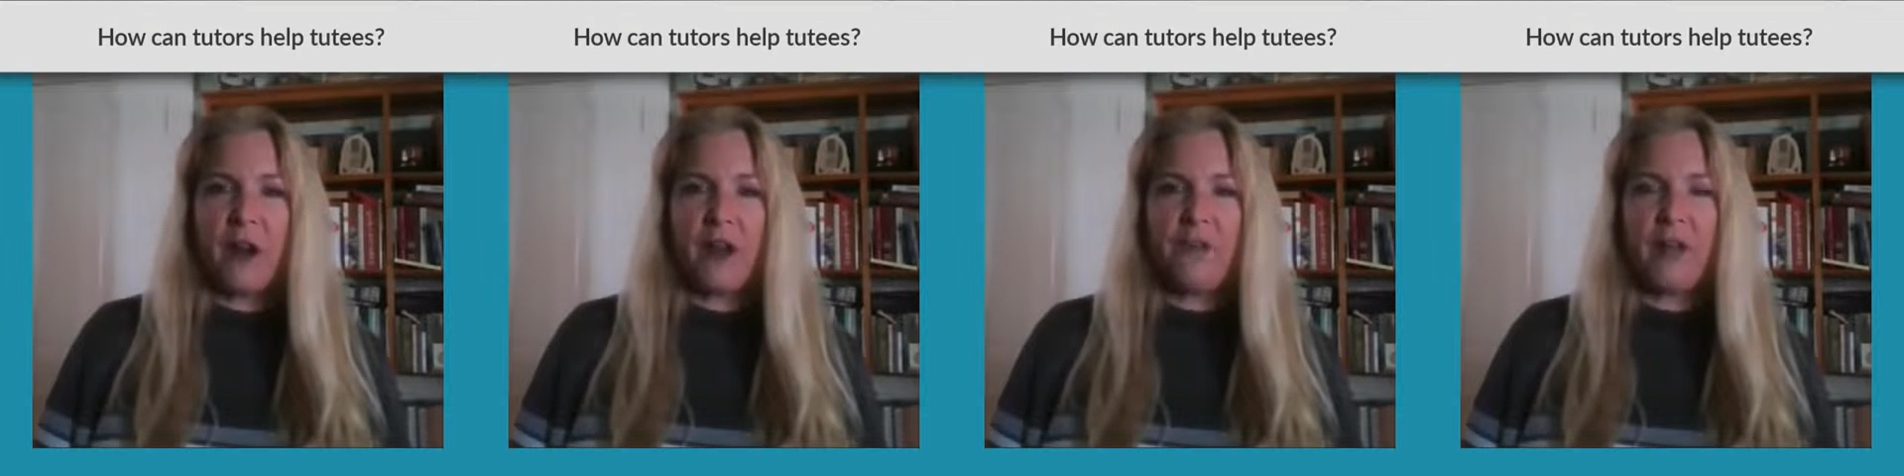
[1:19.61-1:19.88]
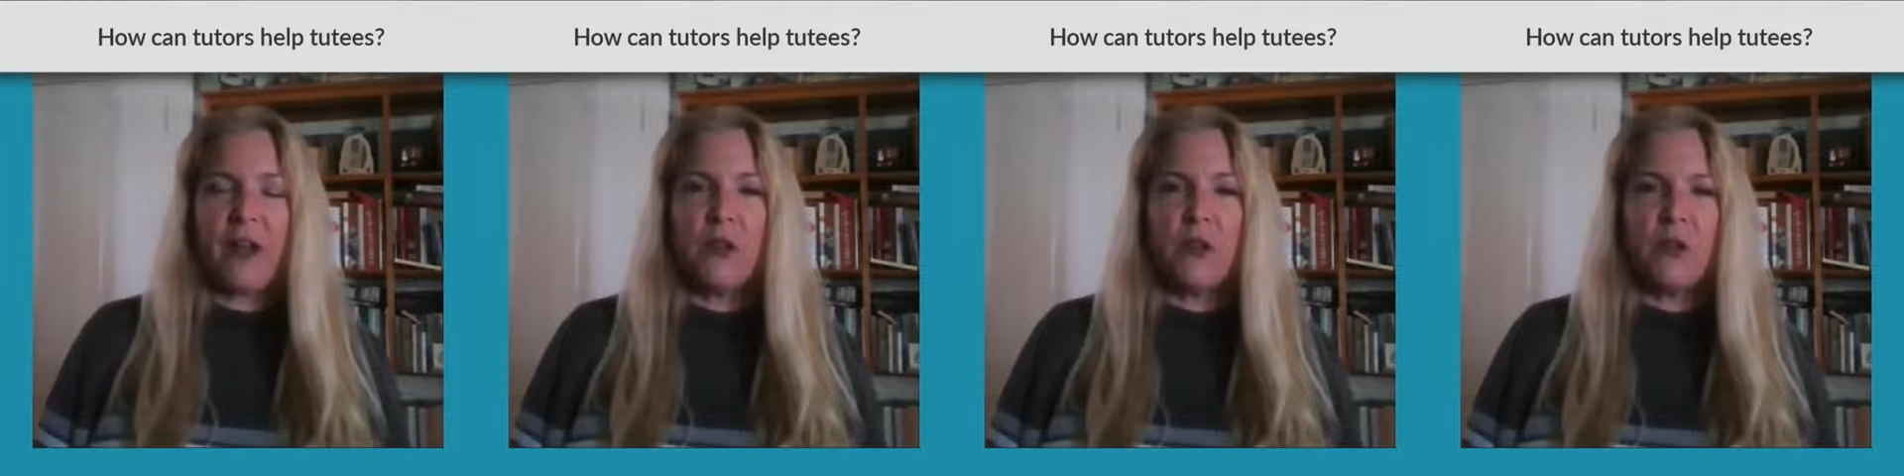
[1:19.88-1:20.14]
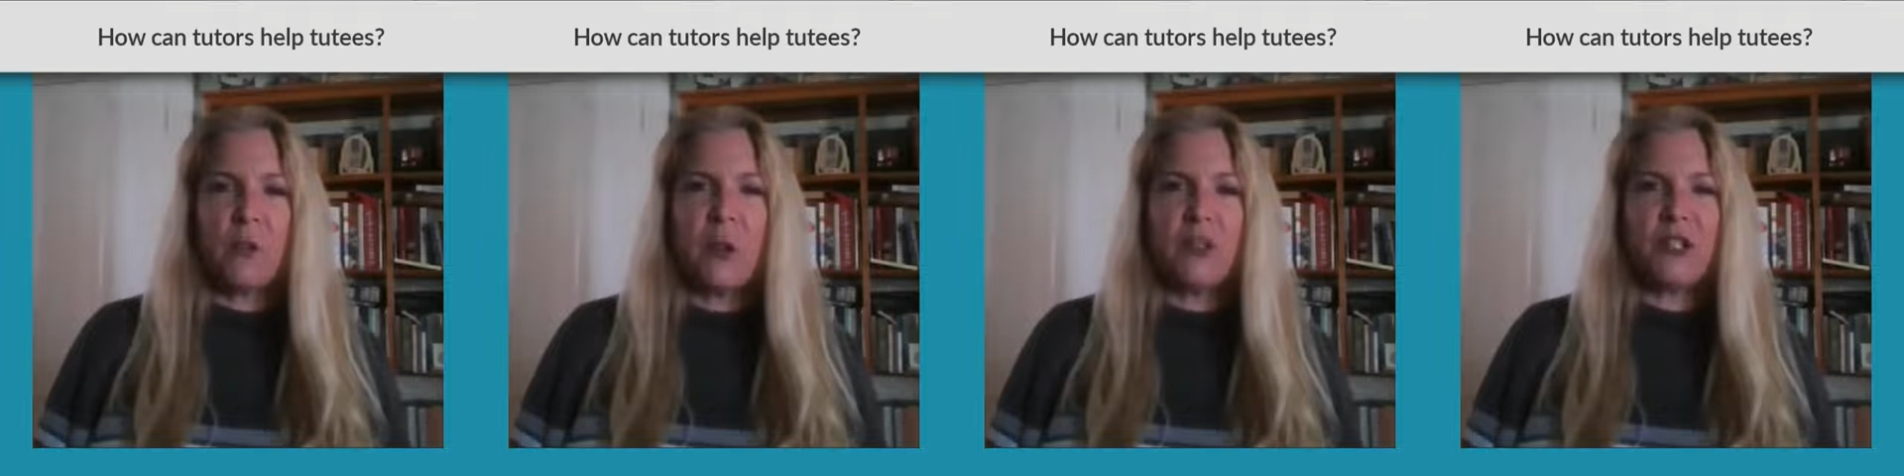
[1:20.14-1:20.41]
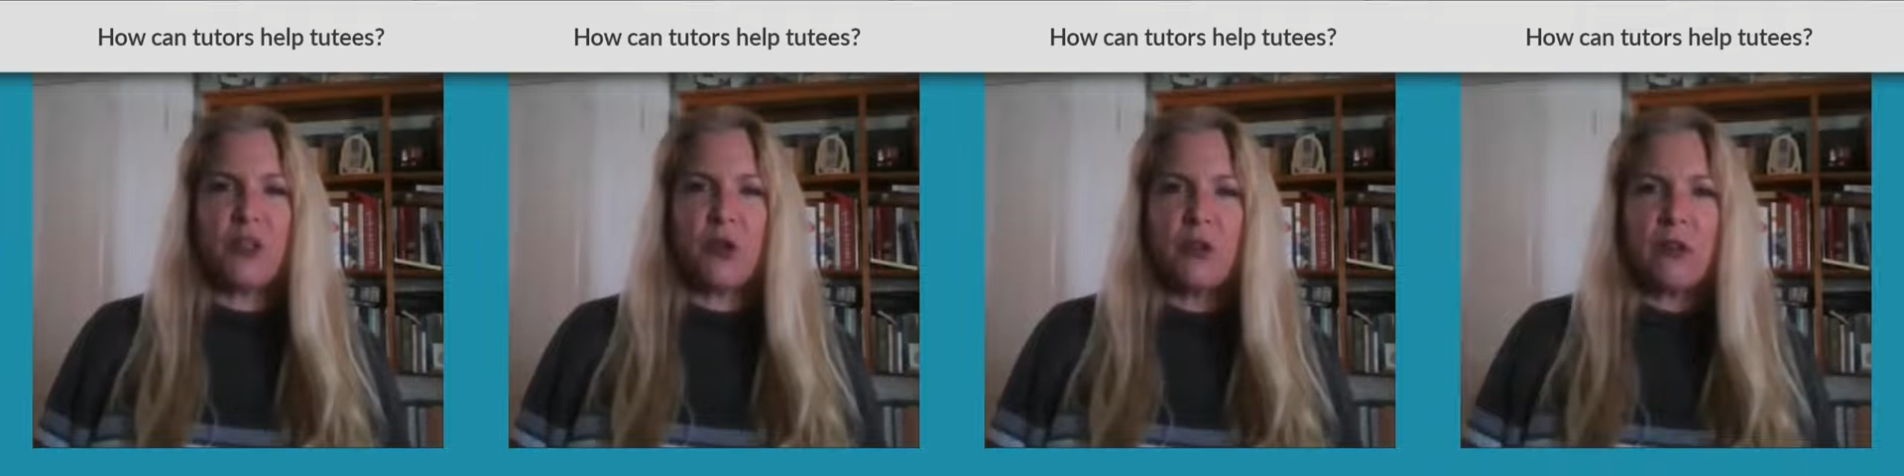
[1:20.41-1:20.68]
and if I use my
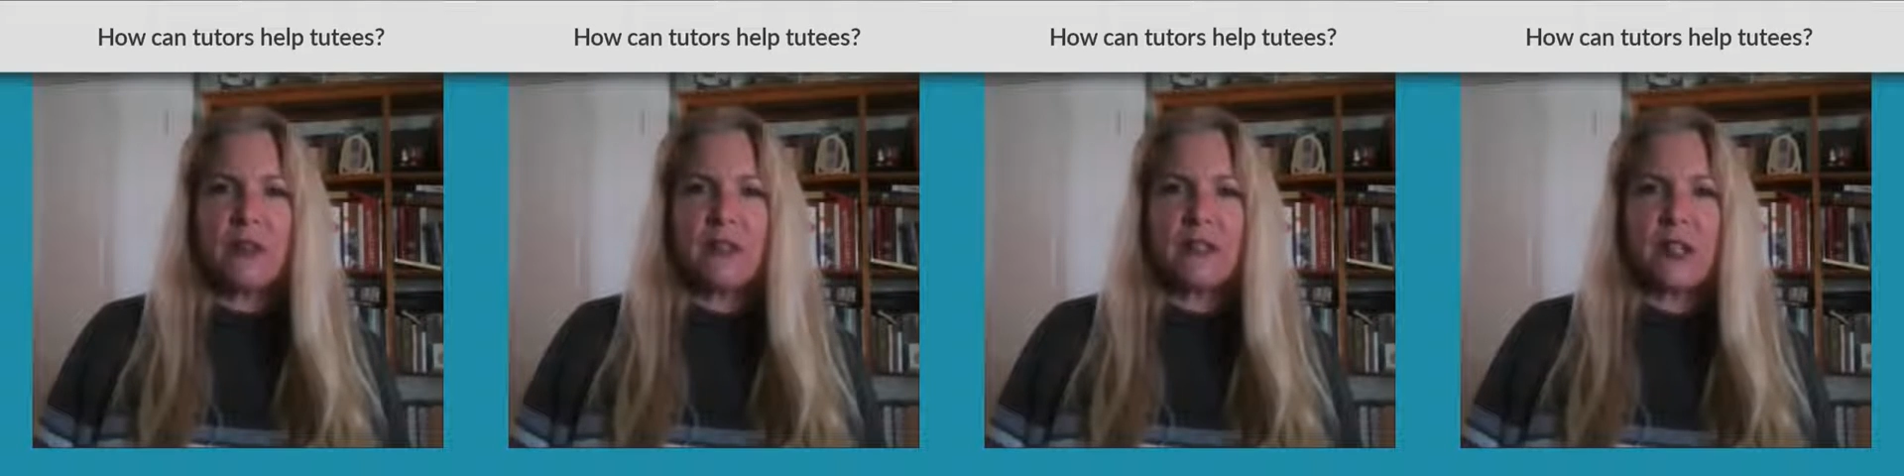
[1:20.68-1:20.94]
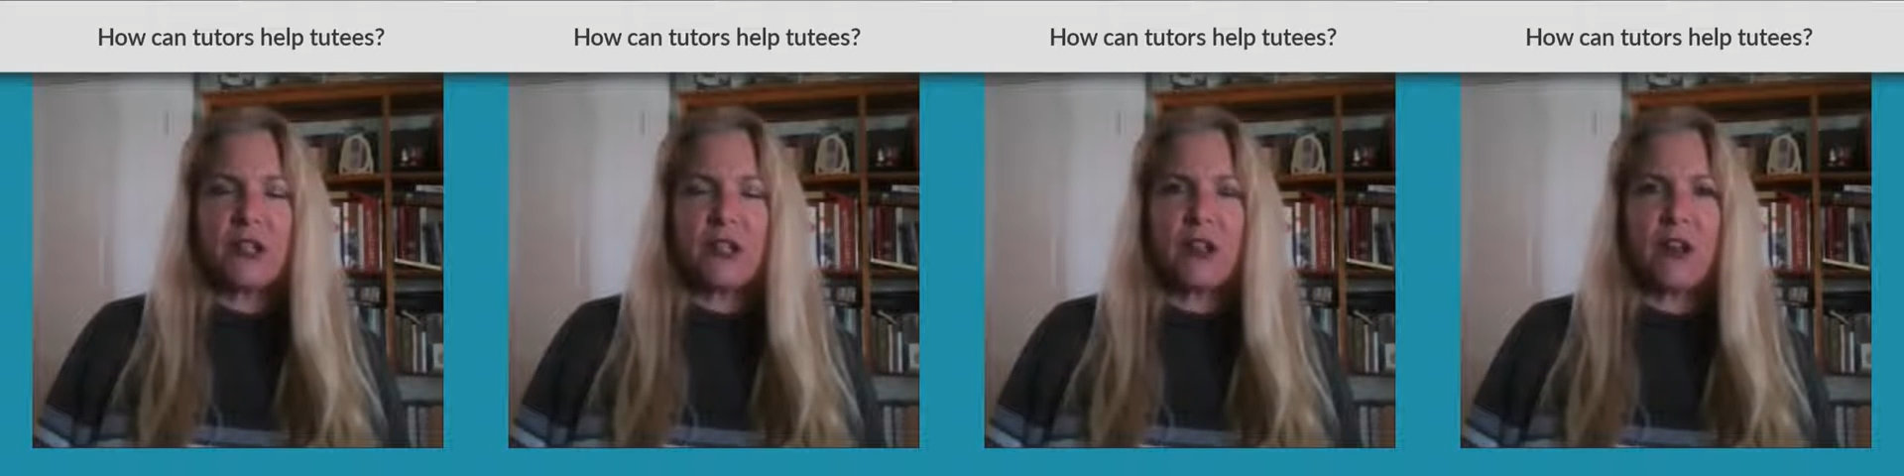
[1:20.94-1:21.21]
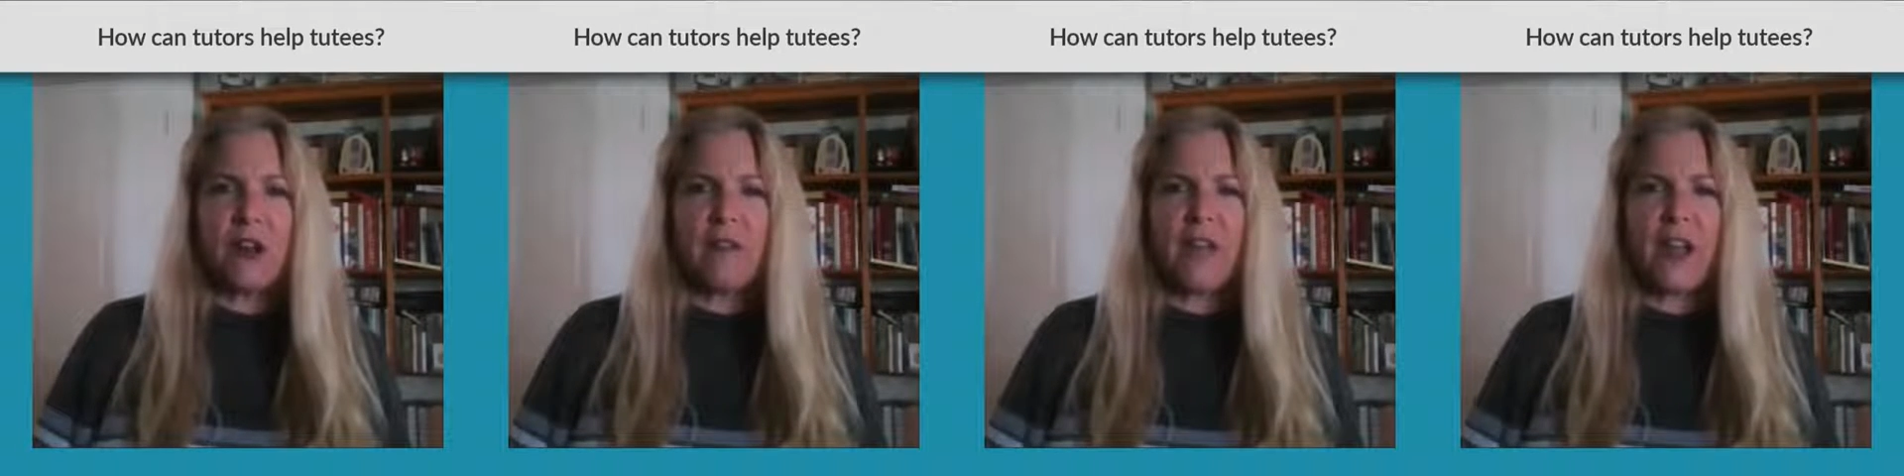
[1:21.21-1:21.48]
tutoring center and if